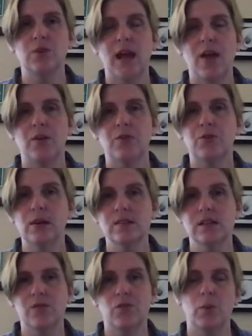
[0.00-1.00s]
gathering
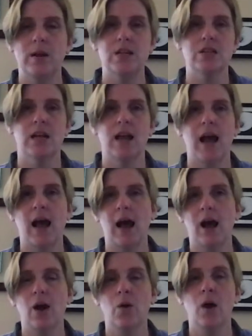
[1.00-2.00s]
forensic information,
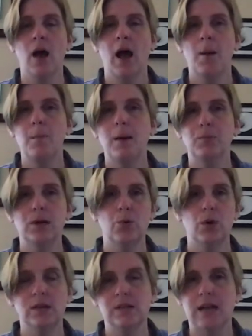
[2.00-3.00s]
how memory
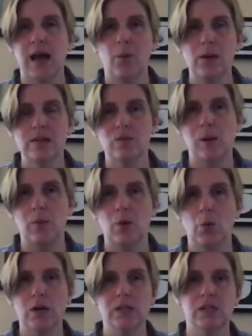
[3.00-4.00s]
works and eyewitness memory
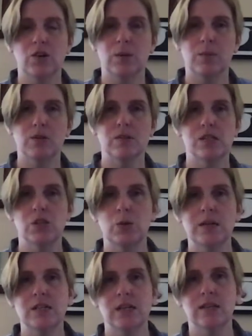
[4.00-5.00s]
works in criminal
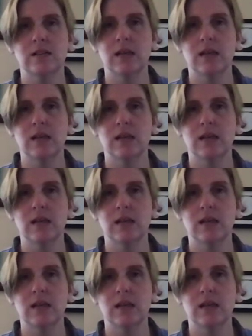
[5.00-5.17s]
situations,